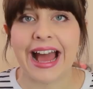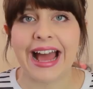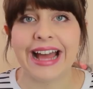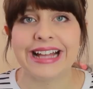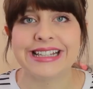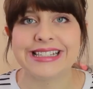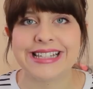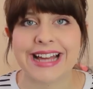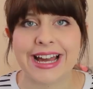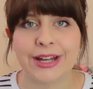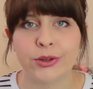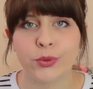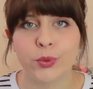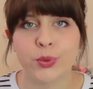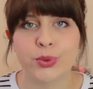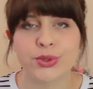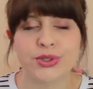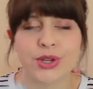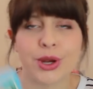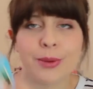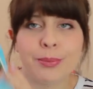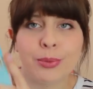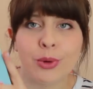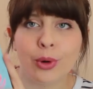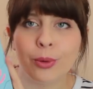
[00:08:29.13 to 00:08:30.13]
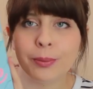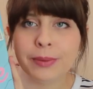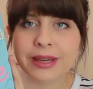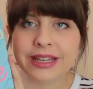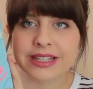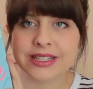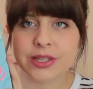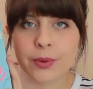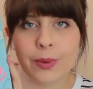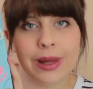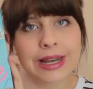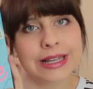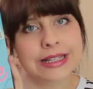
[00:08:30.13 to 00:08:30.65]
And Dan also bought
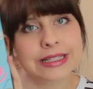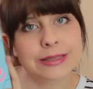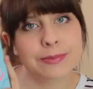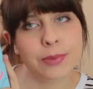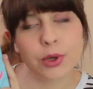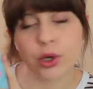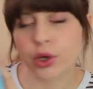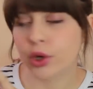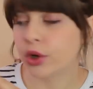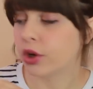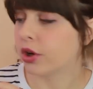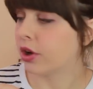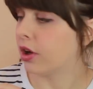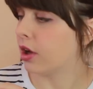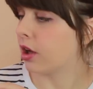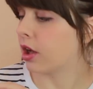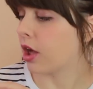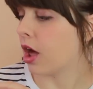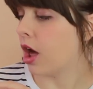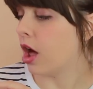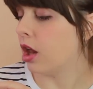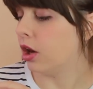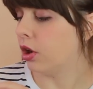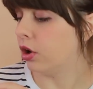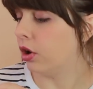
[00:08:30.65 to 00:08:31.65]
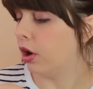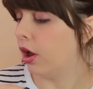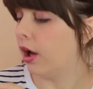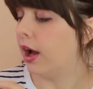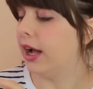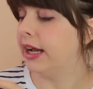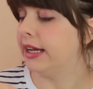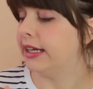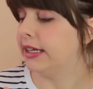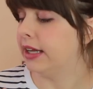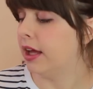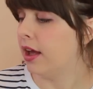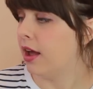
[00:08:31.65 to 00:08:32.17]
me Zoella's book, Girl
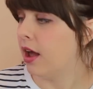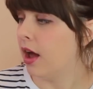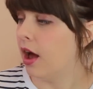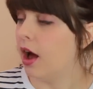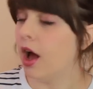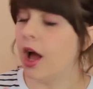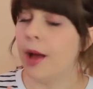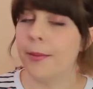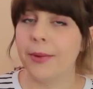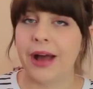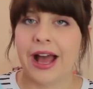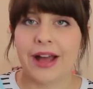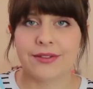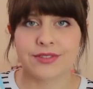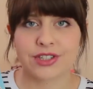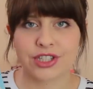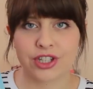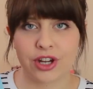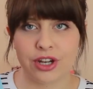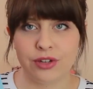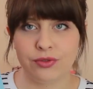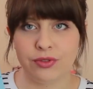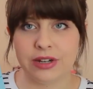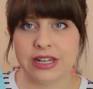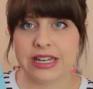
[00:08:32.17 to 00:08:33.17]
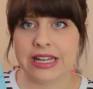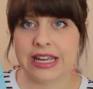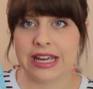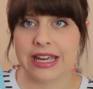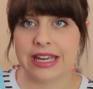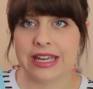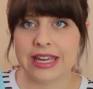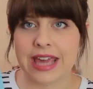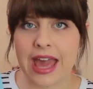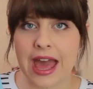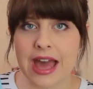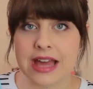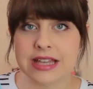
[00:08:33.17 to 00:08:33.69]
Online. I haven't started reading
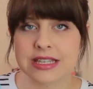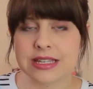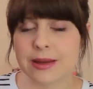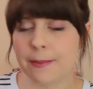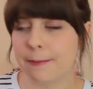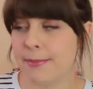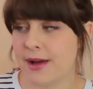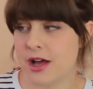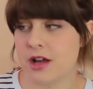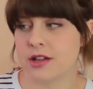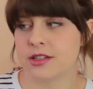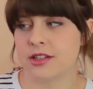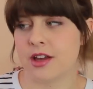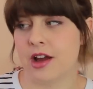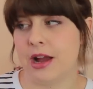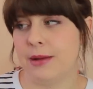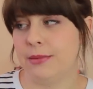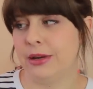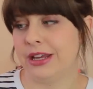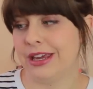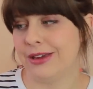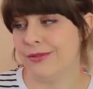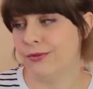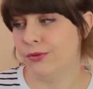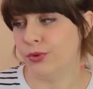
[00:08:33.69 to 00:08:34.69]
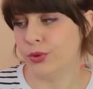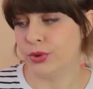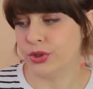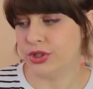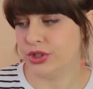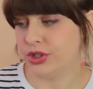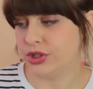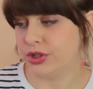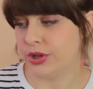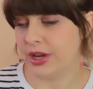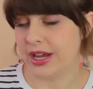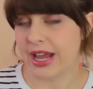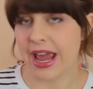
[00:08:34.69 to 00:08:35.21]
it yet, but I'm looking forward
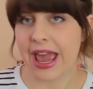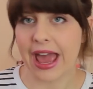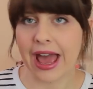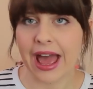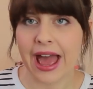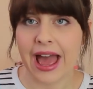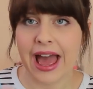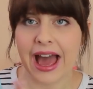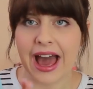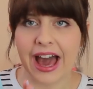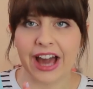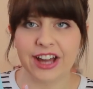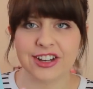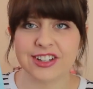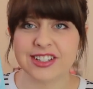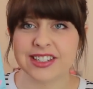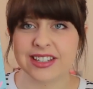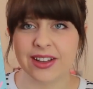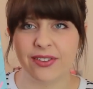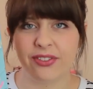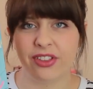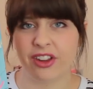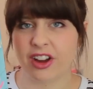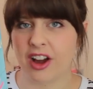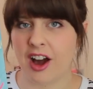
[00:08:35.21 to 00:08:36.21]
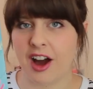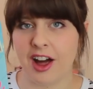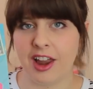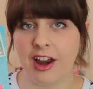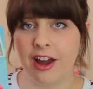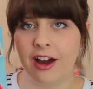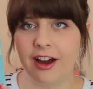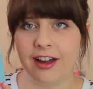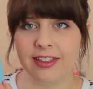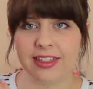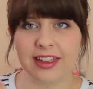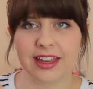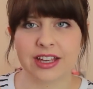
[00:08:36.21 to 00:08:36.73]
to doing it. I just love the
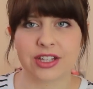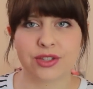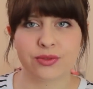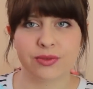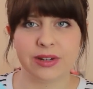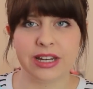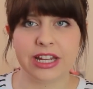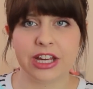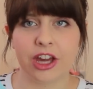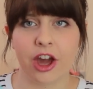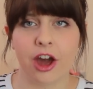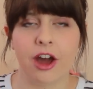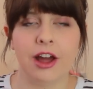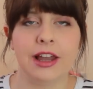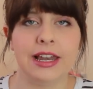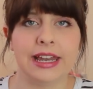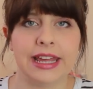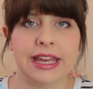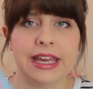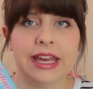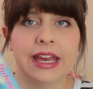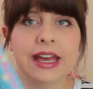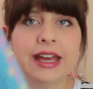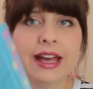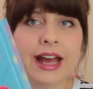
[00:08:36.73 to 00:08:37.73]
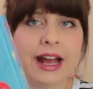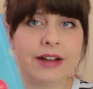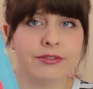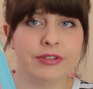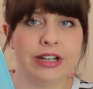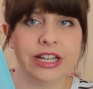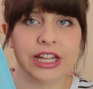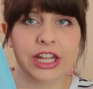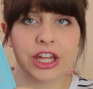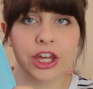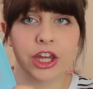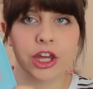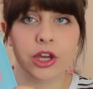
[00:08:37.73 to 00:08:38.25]
colour. I think it's really girly and
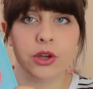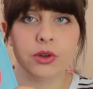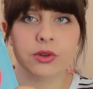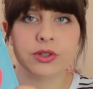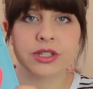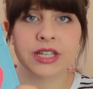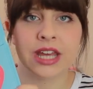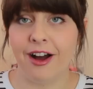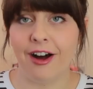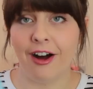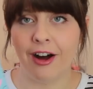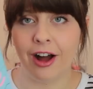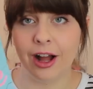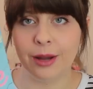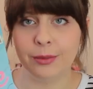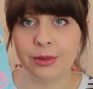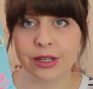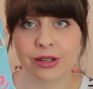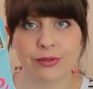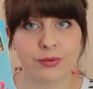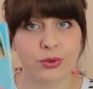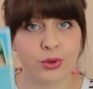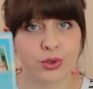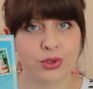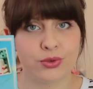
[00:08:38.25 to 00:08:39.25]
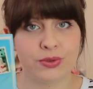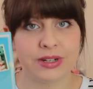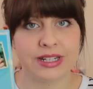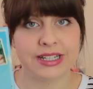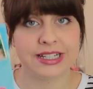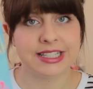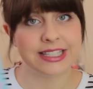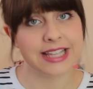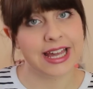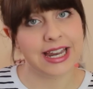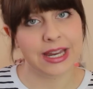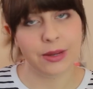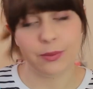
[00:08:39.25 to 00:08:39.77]
really cute. I'm looking forward to
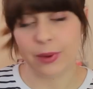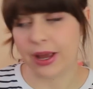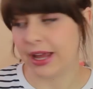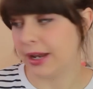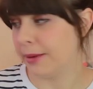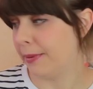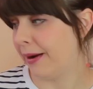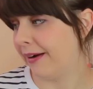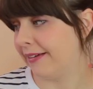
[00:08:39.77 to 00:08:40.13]
reading this anyway.